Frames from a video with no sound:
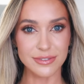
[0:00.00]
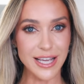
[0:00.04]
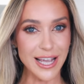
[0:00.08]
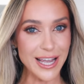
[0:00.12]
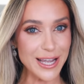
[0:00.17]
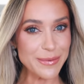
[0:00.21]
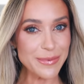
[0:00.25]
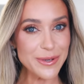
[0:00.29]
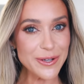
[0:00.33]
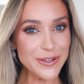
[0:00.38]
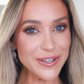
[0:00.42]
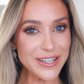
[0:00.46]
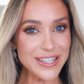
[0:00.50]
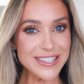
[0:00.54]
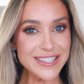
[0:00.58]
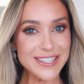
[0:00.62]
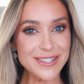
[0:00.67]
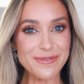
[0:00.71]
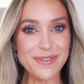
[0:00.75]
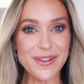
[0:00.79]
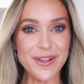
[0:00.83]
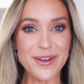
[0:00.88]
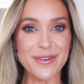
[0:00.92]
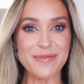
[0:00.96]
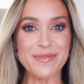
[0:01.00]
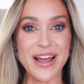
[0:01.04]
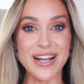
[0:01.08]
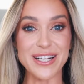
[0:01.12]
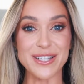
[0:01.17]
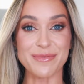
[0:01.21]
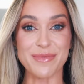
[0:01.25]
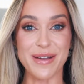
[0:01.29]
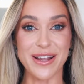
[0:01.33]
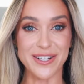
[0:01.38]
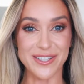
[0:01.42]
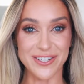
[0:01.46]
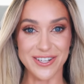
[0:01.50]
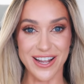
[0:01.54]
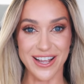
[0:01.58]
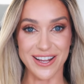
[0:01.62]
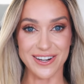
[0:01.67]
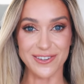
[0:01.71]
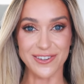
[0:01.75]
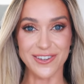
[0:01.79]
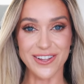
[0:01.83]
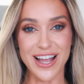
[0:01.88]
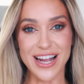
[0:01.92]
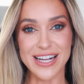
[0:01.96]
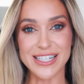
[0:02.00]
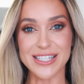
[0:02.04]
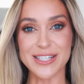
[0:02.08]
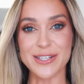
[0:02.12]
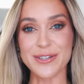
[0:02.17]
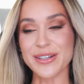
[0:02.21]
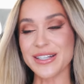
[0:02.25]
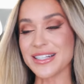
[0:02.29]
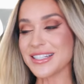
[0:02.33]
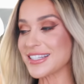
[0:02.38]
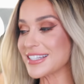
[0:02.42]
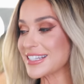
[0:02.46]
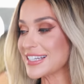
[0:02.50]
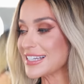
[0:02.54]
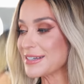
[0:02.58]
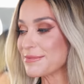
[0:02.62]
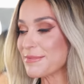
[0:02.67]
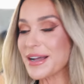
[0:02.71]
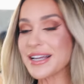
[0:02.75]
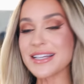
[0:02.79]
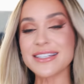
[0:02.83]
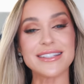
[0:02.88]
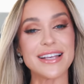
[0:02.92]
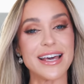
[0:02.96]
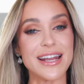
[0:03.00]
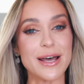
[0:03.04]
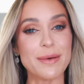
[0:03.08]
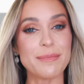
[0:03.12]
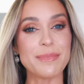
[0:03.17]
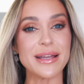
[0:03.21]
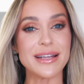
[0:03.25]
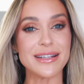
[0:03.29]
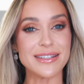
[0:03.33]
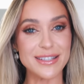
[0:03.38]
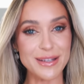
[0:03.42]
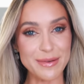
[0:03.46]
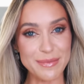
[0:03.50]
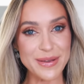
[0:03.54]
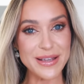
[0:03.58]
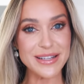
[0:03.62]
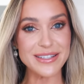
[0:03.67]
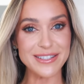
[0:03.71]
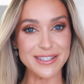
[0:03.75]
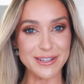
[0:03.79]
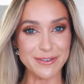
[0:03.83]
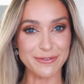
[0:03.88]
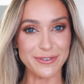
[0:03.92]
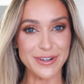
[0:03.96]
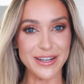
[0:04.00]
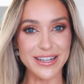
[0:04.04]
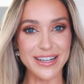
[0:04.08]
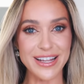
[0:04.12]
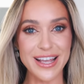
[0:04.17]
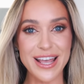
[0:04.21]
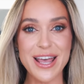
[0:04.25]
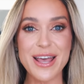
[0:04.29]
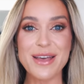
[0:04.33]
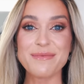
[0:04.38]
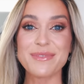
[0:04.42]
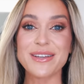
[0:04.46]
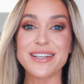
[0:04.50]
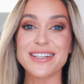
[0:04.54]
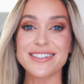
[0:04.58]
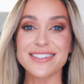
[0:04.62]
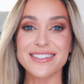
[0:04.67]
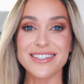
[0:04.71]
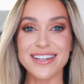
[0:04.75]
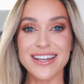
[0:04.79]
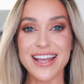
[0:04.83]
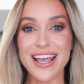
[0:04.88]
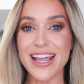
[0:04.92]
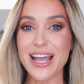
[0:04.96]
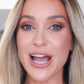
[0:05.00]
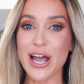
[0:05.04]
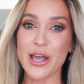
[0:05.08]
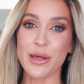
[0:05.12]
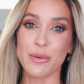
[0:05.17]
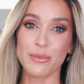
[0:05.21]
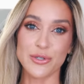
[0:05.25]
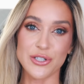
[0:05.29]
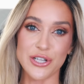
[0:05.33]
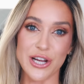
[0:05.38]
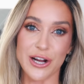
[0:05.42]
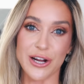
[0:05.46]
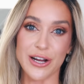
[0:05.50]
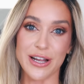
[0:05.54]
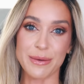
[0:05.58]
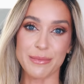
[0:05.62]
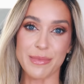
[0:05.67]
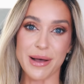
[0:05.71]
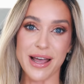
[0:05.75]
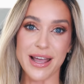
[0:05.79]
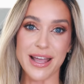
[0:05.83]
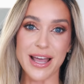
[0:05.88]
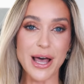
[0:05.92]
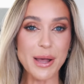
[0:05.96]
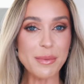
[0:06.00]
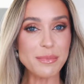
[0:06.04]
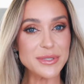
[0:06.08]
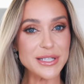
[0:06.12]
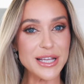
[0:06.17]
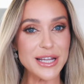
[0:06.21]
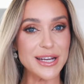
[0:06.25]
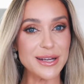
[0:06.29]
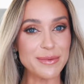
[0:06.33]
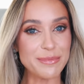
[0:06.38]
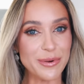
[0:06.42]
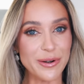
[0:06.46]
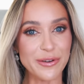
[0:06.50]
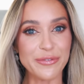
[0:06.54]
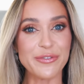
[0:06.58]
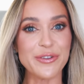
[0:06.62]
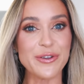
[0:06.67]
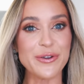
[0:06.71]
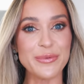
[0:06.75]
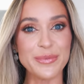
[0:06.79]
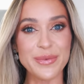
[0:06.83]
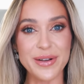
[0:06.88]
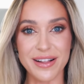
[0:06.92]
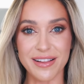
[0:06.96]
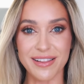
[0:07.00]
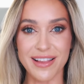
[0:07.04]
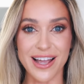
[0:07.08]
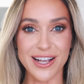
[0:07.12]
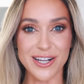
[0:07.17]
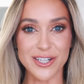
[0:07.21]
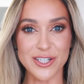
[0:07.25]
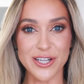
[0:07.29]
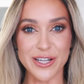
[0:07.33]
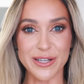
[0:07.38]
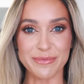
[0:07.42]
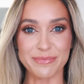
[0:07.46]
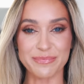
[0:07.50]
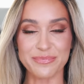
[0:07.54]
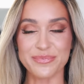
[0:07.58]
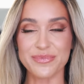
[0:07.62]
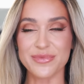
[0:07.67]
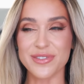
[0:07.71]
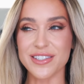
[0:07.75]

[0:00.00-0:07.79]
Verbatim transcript: Hey beauties, welcome back to my channel. As you can see, my setup is a bit different because today I am sharing my updated perfume collection.